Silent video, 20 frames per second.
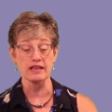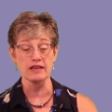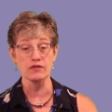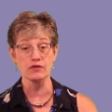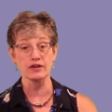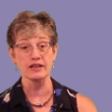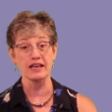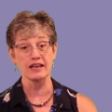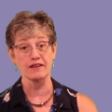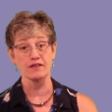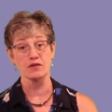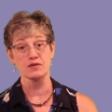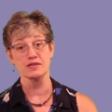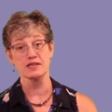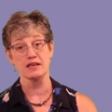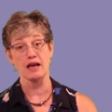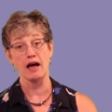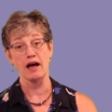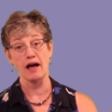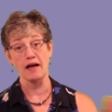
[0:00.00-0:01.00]
either getting those
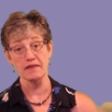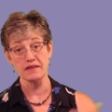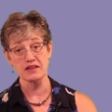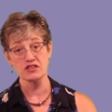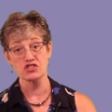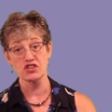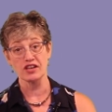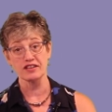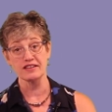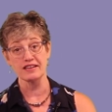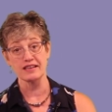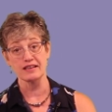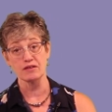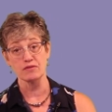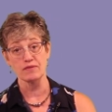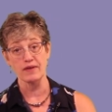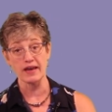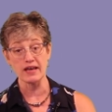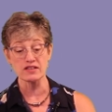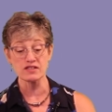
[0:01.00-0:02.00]
on the agenda in
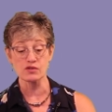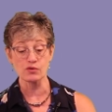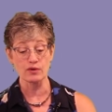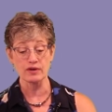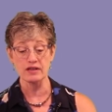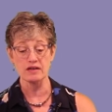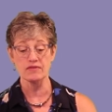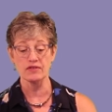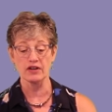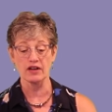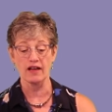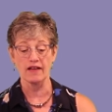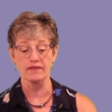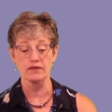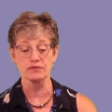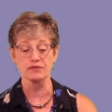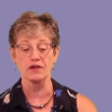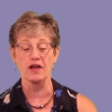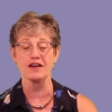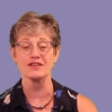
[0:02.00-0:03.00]
advance or even on the
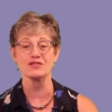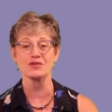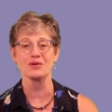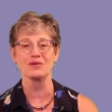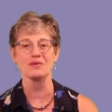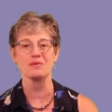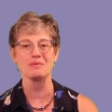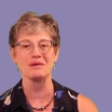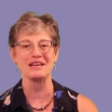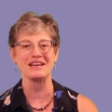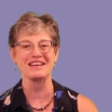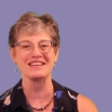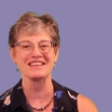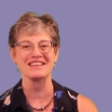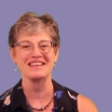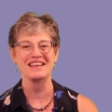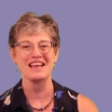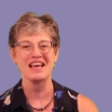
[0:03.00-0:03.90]
fly during the meeting.